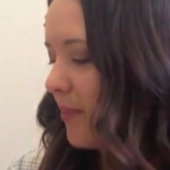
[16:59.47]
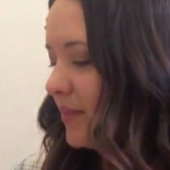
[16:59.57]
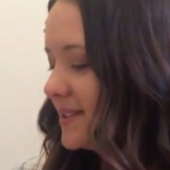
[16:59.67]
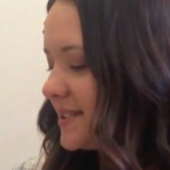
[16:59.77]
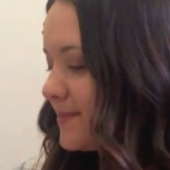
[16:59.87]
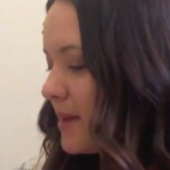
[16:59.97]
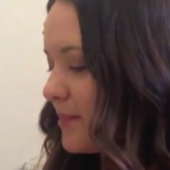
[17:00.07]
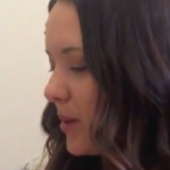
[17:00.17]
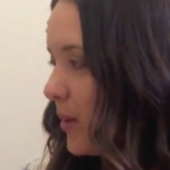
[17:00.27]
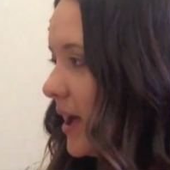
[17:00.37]
This is the
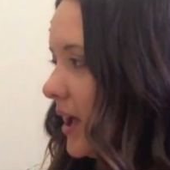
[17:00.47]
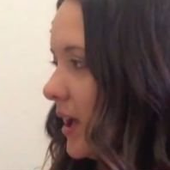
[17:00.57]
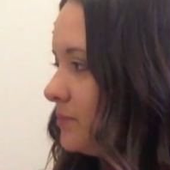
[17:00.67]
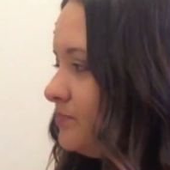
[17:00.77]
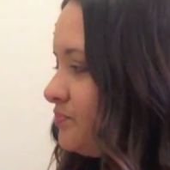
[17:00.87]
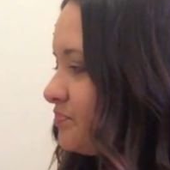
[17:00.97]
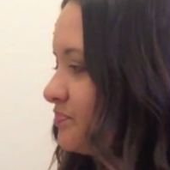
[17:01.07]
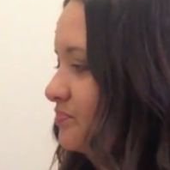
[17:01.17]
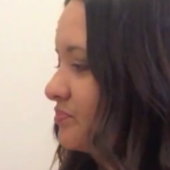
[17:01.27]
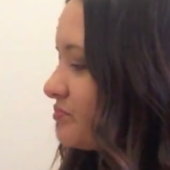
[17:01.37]
Mama Way
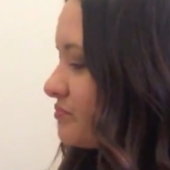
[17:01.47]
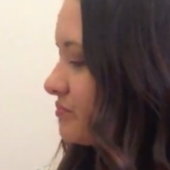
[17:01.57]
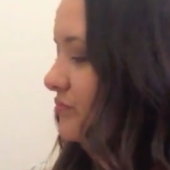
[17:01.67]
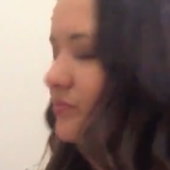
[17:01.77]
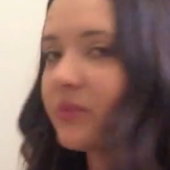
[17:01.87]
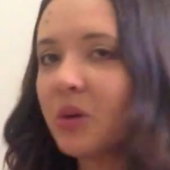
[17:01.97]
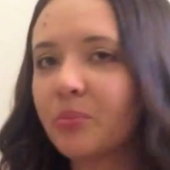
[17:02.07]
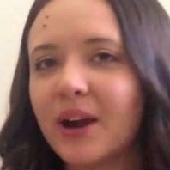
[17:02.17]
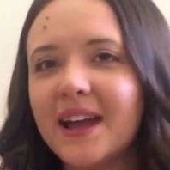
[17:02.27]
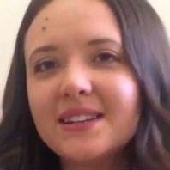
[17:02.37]

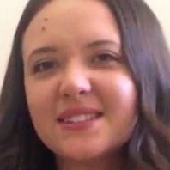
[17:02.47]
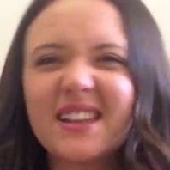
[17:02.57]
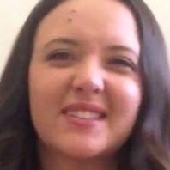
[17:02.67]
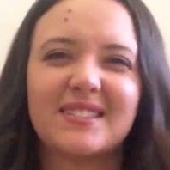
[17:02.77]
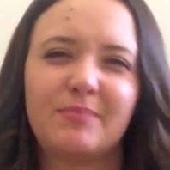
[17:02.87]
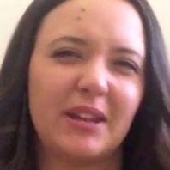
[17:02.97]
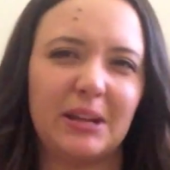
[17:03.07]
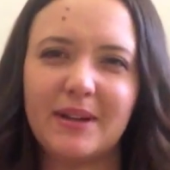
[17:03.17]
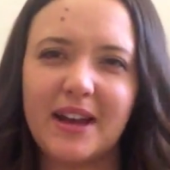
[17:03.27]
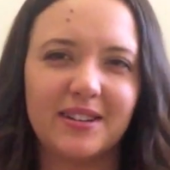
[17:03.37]
brand. It's like the
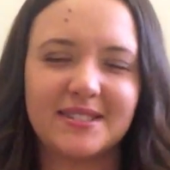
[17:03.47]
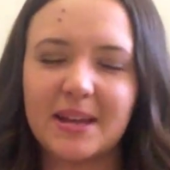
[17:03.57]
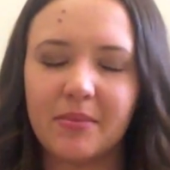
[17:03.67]
Belly Bandit, same